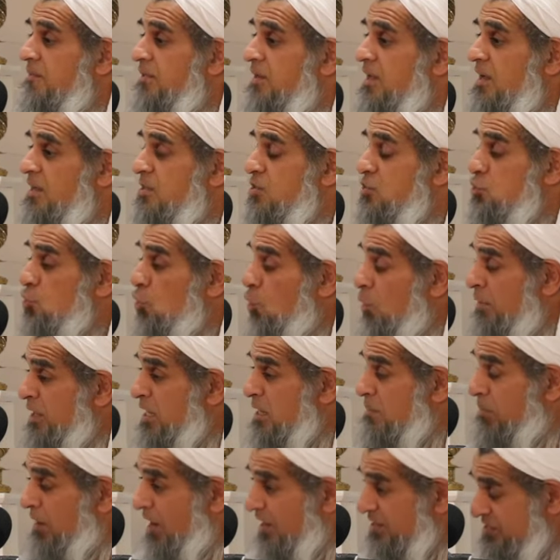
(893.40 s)
Yeah, so
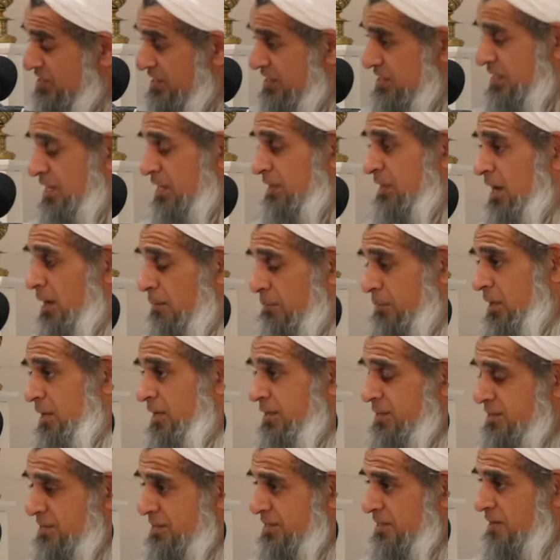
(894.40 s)
many blessings in that
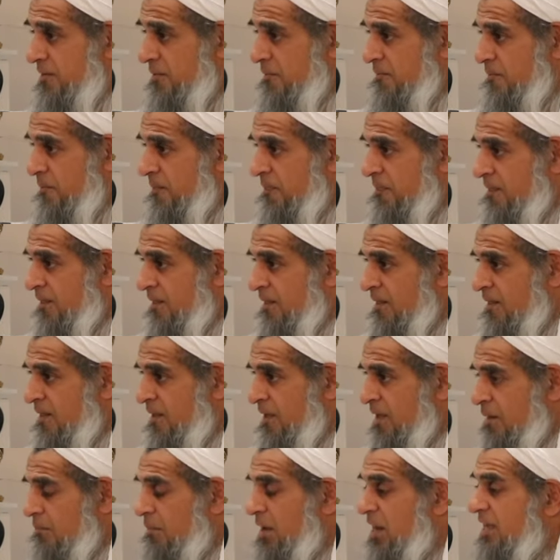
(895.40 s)
place.
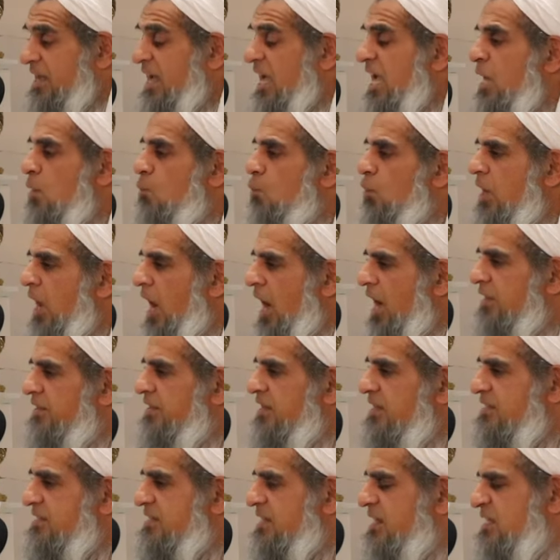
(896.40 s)
But in one
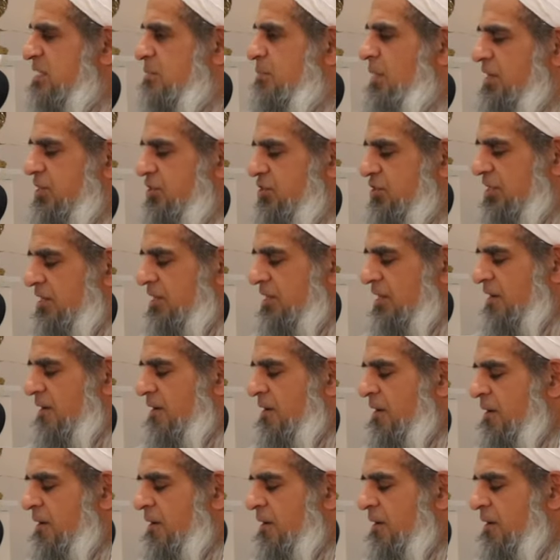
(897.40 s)
hadith that is mentioned,